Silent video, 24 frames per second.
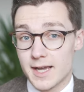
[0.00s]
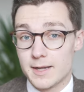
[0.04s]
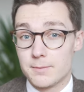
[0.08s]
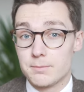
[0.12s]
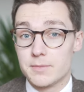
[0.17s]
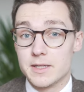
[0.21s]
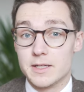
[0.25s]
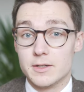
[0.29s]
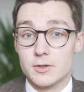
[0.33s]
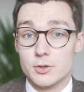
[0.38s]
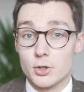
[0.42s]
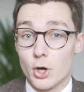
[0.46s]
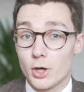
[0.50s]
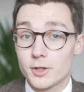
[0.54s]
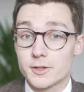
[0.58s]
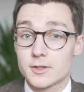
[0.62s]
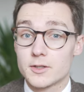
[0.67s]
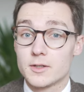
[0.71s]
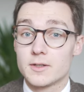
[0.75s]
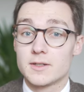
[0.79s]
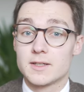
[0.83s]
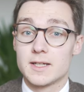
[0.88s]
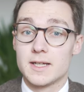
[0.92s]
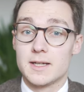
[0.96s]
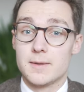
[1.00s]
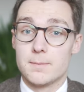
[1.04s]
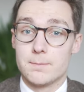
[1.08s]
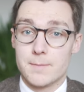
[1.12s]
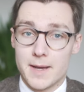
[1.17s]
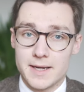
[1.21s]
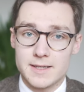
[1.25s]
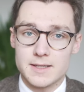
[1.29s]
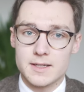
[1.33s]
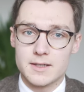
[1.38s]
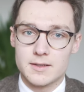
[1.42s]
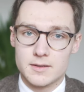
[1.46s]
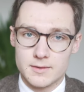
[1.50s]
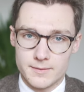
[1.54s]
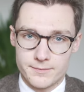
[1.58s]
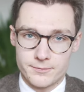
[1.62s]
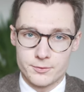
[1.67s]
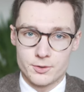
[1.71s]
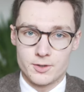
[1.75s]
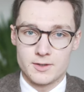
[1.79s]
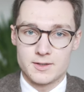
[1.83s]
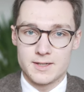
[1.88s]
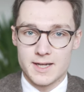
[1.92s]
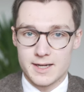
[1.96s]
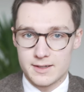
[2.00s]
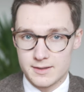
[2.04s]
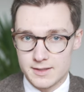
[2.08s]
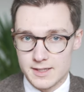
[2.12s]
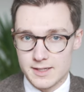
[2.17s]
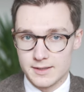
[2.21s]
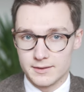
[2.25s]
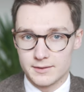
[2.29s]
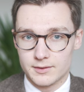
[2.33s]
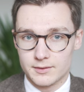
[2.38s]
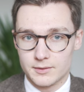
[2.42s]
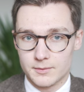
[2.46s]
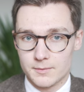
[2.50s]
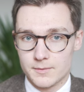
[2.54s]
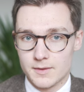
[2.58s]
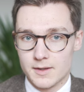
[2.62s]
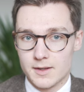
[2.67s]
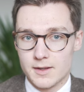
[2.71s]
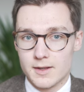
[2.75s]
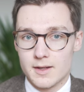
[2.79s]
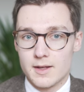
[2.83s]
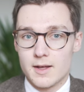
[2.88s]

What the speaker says: can be knotted in many different techniques.